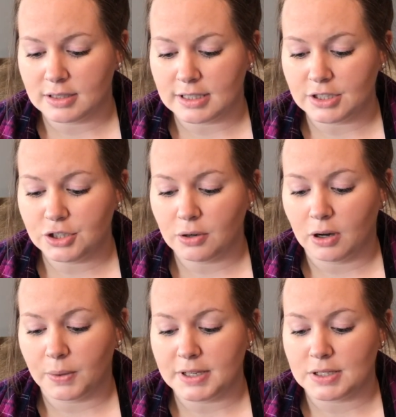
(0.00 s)
Did you
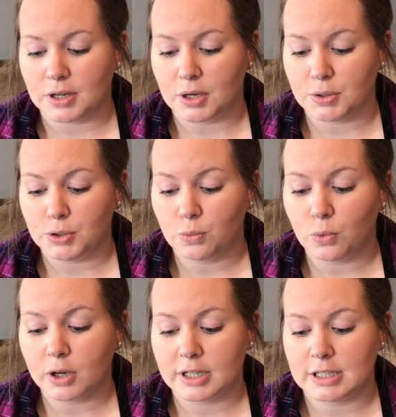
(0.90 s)
always know you
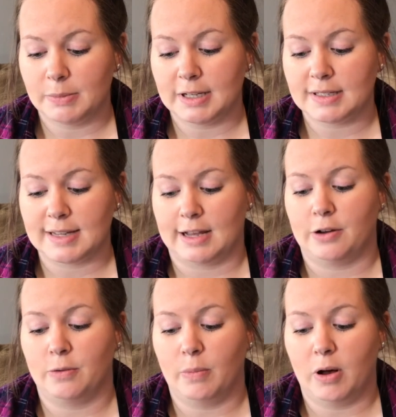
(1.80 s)
wanted to be a
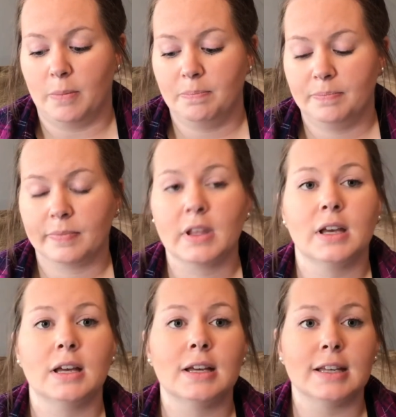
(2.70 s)
stay-at-home mom?
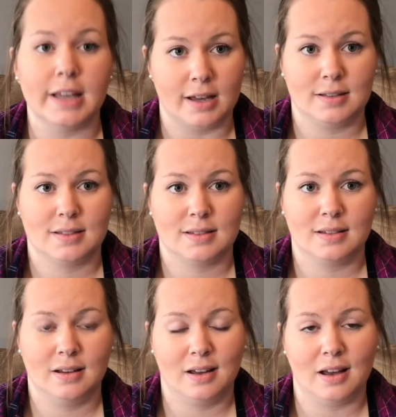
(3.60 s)

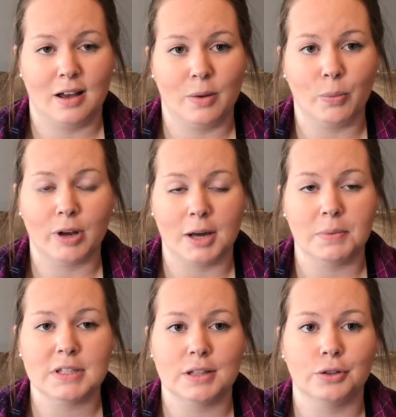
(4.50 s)
Yes. When I
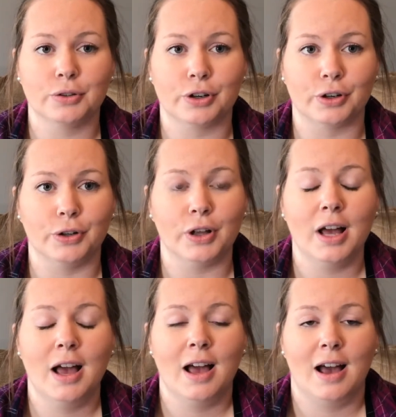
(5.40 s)
was a little girl,
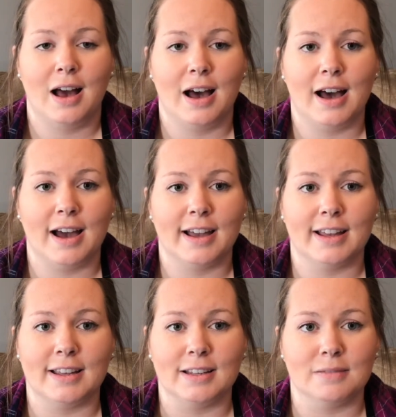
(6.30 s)

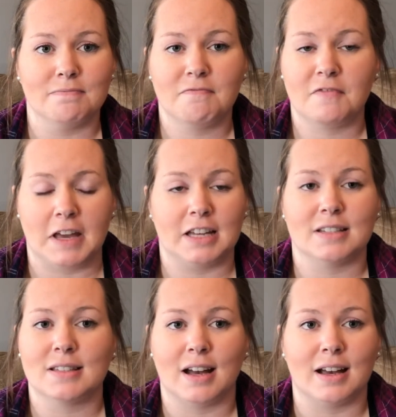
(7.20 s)
I
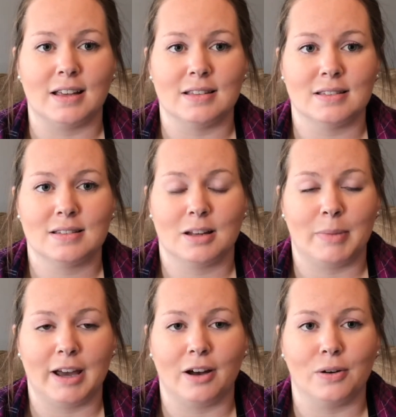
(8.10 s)
fantasized
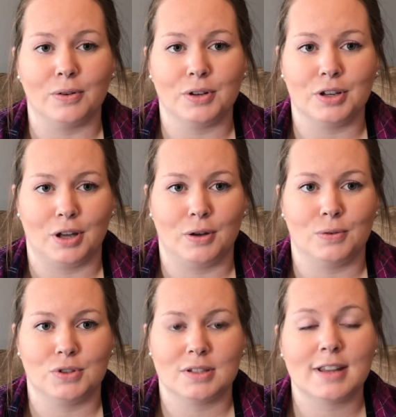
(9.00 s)
about, you
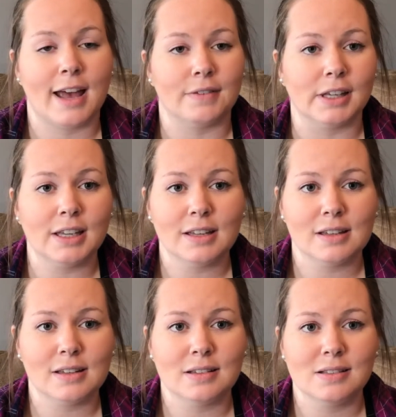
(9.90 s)
know, just having
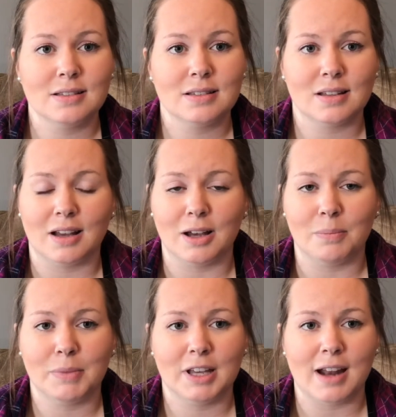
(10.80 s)
kids,
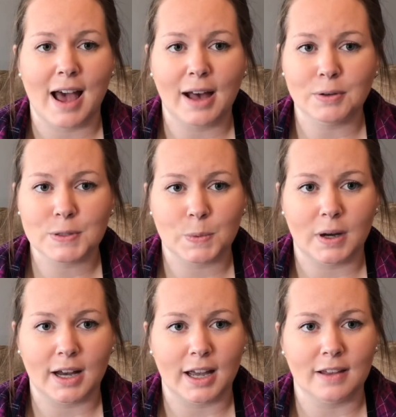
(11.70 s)
being a
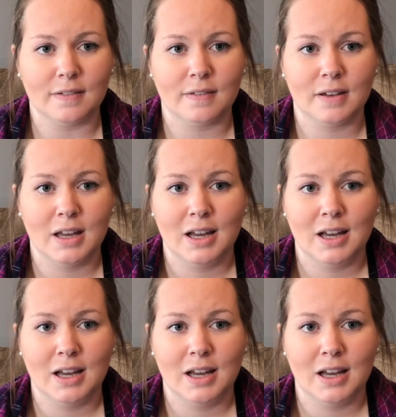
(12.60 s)
housewife,